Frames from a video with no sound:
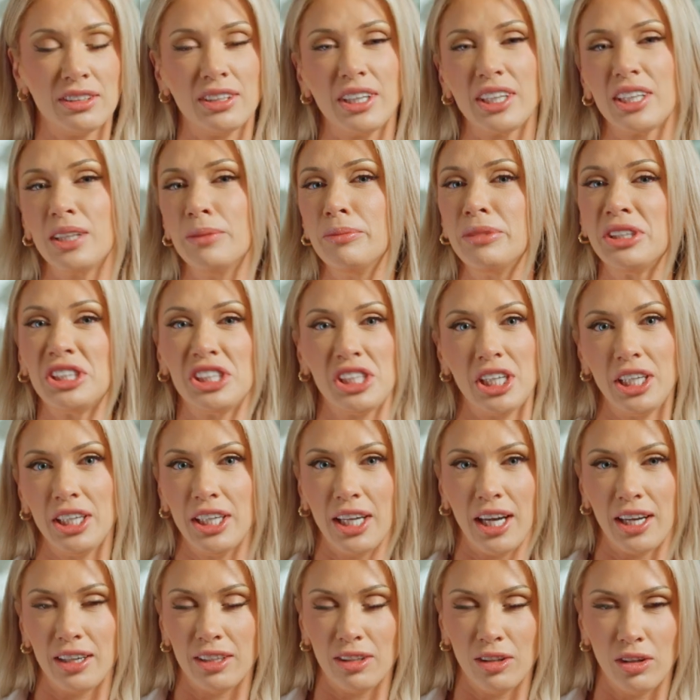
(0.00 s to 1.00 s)
like the machine
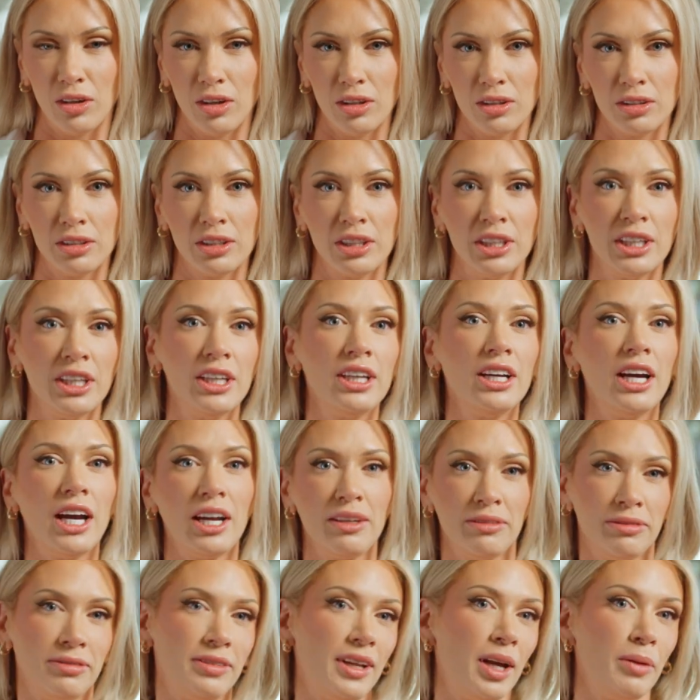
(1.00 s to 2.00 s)
catalogue
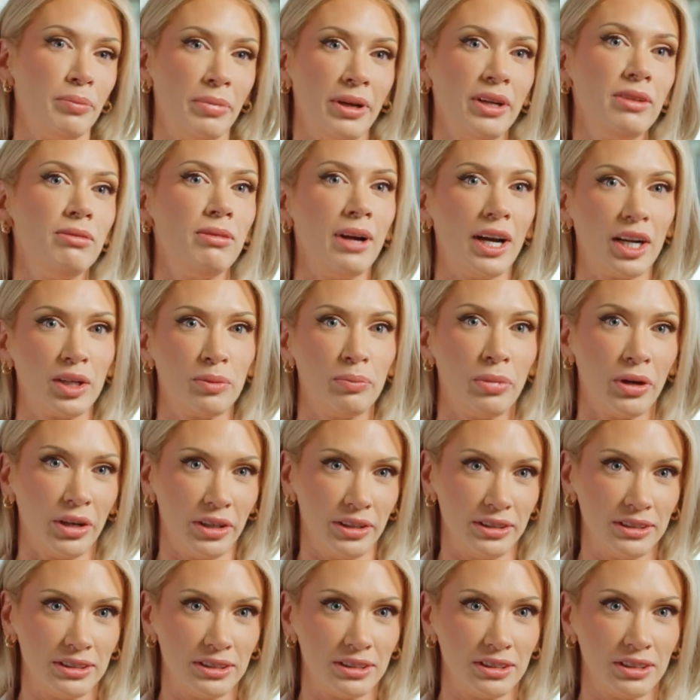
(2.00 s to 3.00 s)
and flatbed router
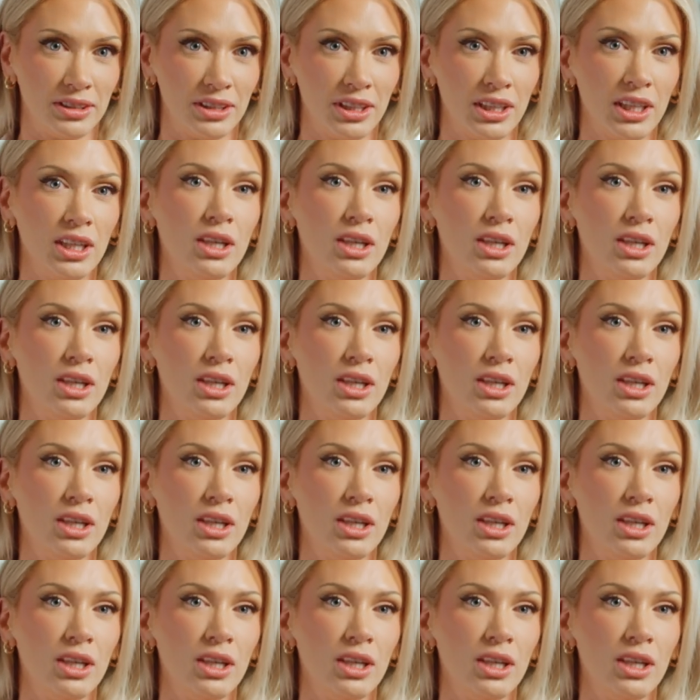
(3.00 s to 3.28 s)
post,